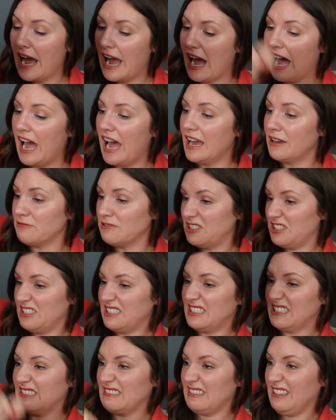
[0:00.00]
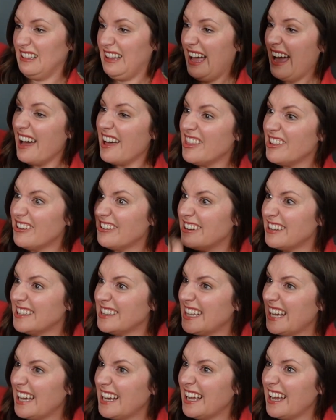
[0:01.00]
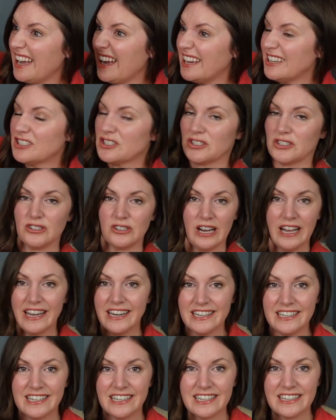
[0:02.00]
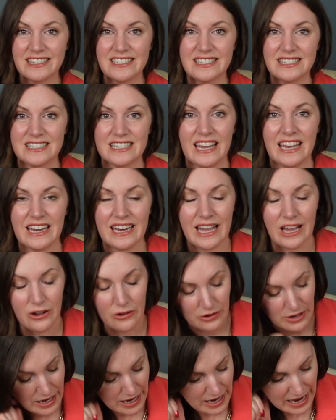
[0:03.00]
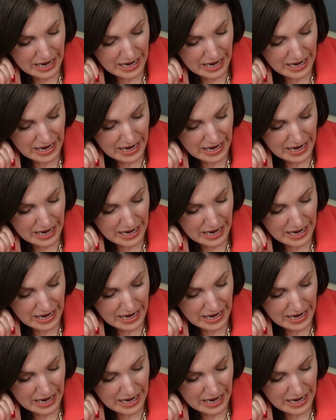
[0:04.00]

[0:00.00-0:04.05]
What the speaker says: I was just slathering that on, trying to get the stain out,